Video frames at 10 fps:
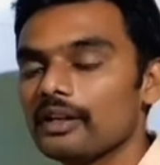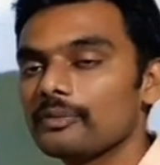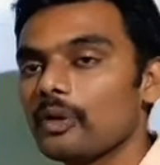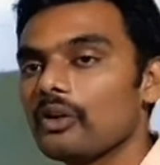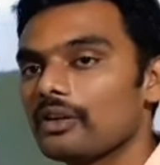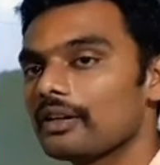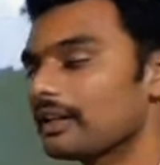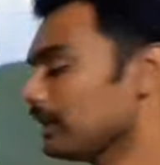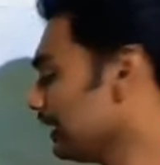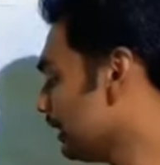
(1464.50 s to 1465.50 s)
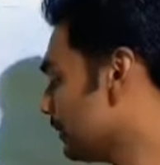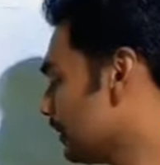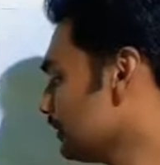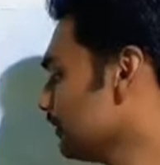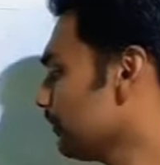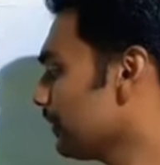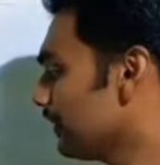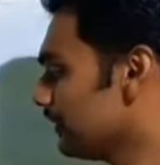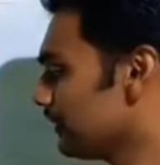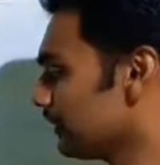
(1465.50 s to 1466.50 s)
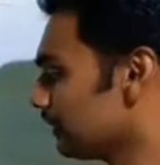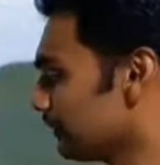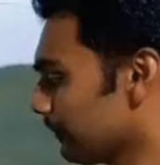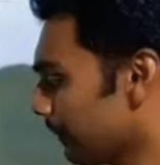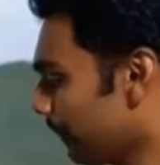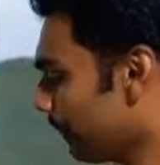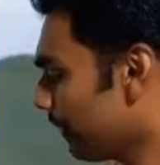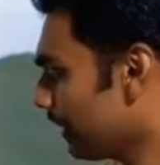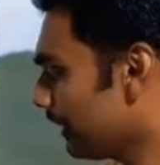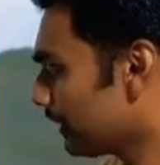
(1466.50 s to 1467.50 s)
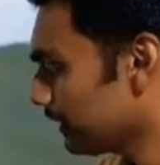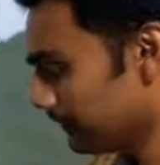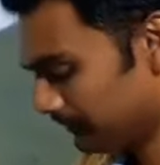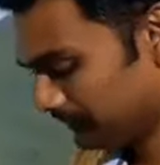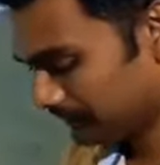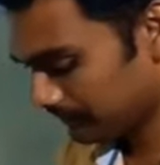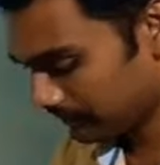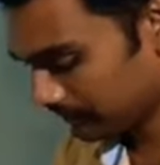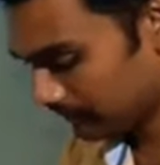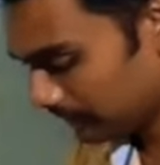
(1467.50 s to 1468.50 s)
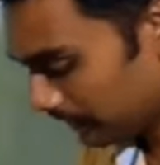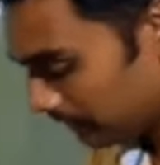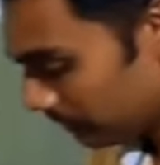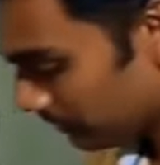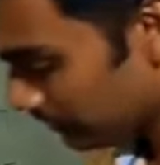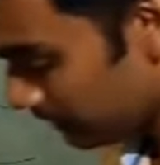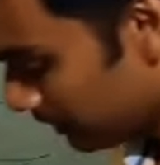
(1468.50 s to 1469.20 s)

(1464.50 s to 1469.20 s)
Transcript: small r equal to 0. Okay, so that's about